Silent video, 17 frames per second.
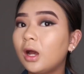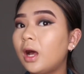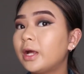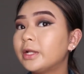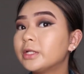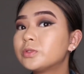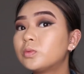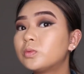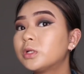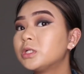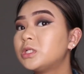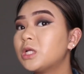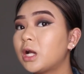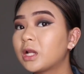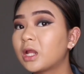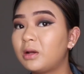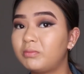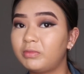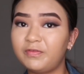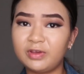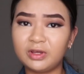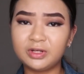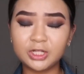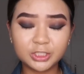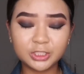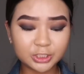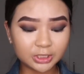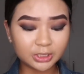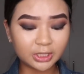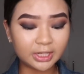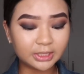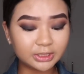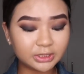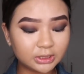I just want to darken up my foundation
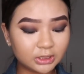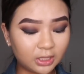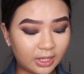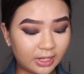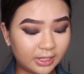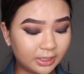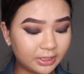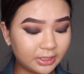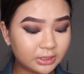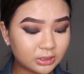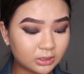like slightly,